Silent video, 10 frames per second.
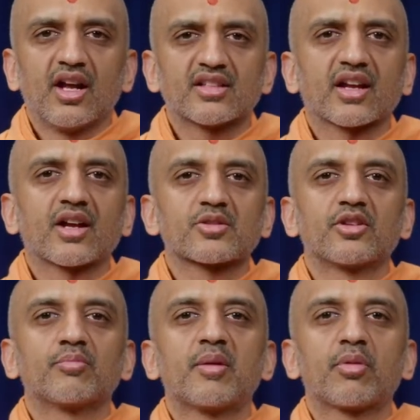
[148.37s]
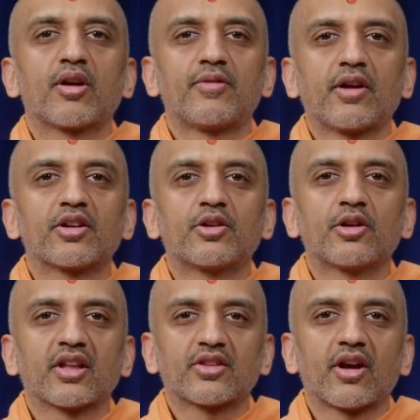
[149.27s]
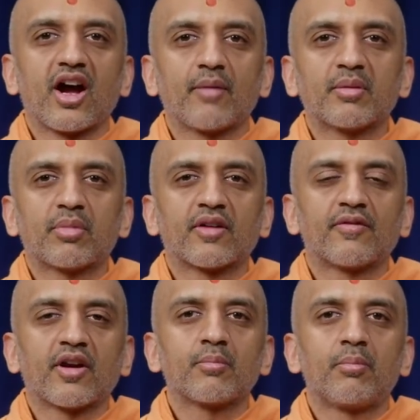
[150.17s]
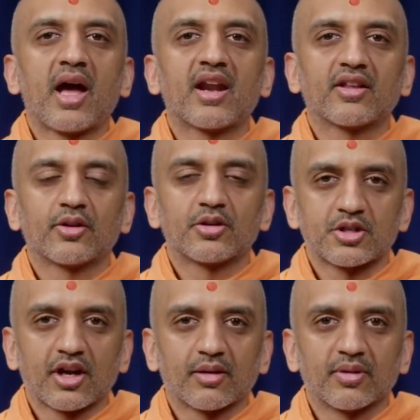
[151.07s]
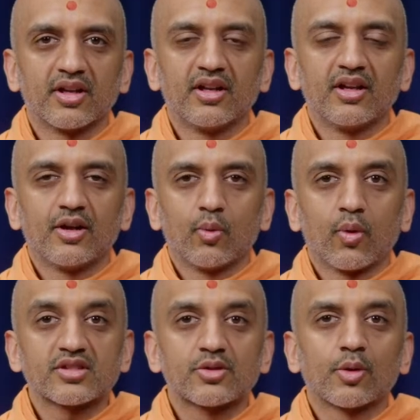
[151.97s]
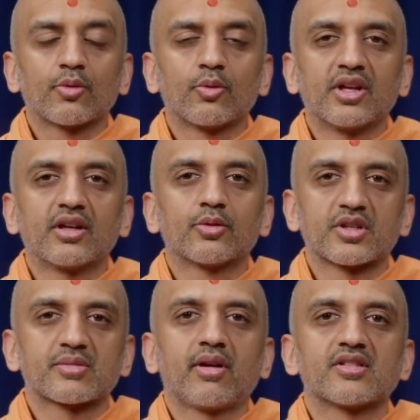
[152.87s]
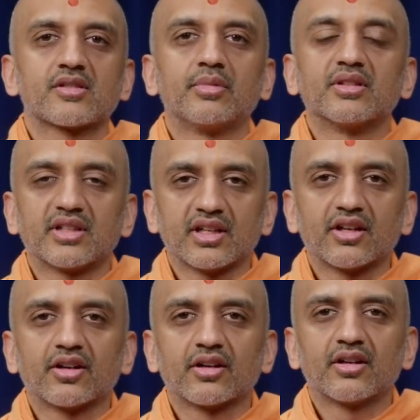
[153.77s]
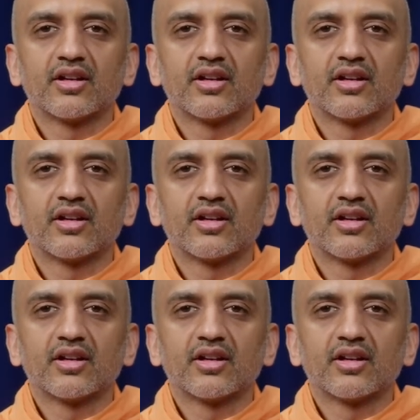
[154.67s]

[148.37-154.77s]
It's like how certain people are very good at their hobby but are very bad at their job. What's your real responsibility here?